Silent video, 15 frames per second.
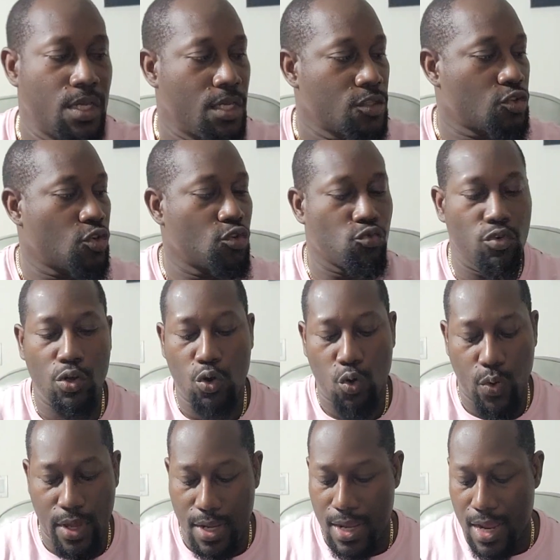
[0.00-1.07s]
So real
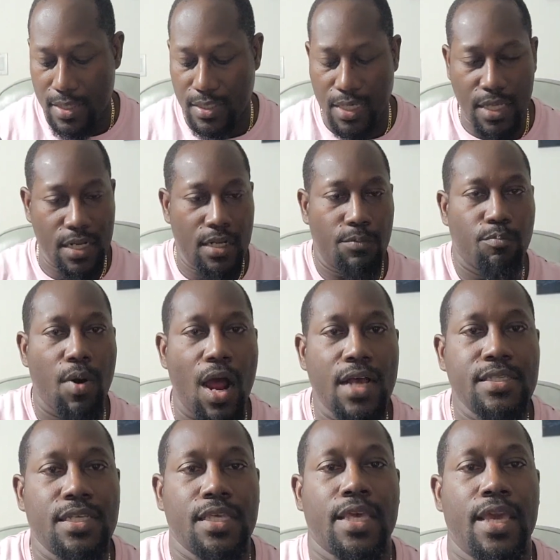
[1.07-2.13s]
quick, guys, the
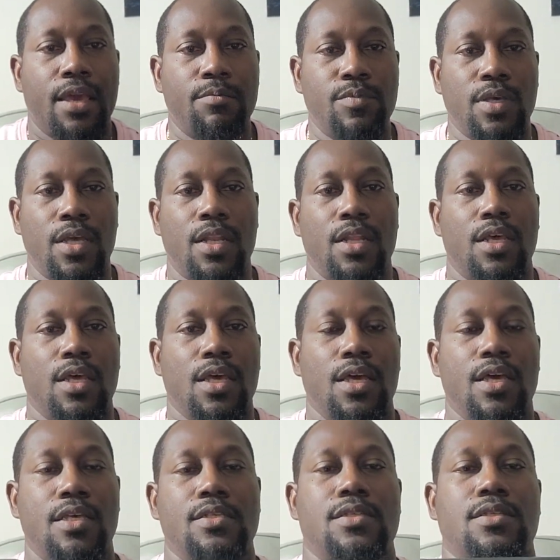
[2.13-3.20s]
box it came in
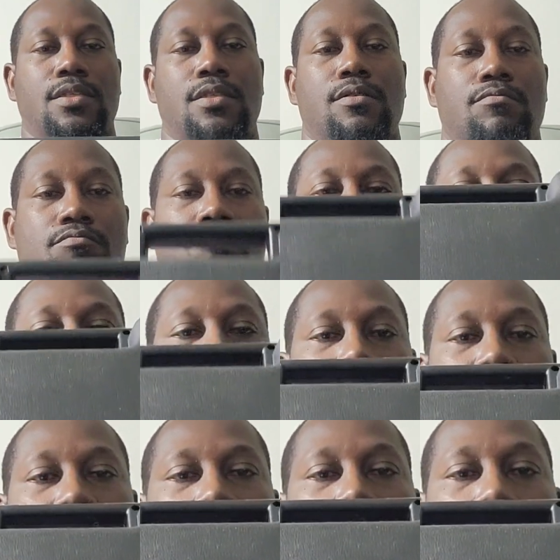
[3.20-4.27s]
is... This
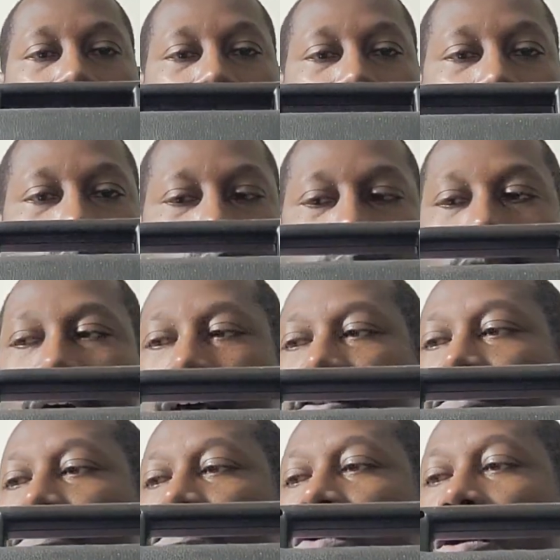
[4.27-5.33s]
is the box it came in,
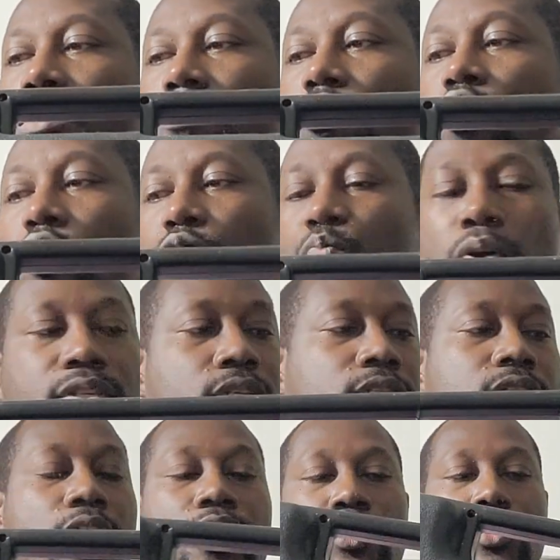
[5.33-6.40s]
guys. Very good
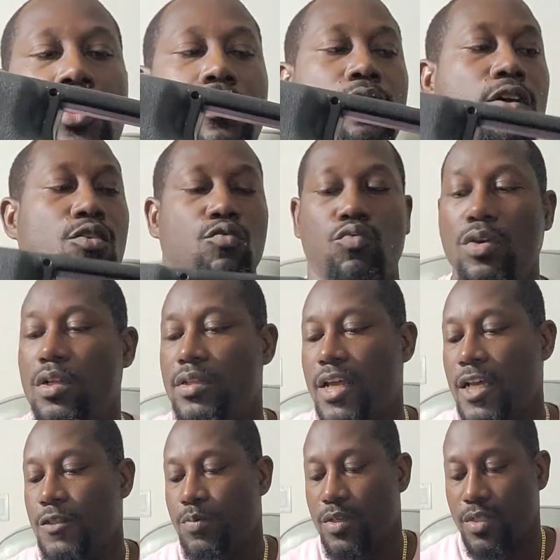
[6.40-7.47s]
presentation. Real
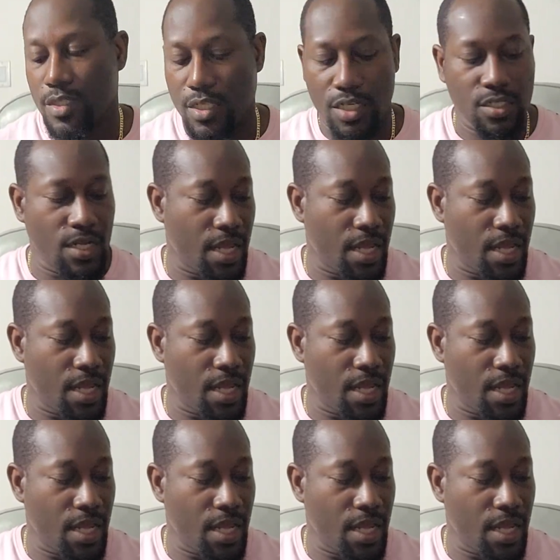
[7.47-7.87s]
nice presentation.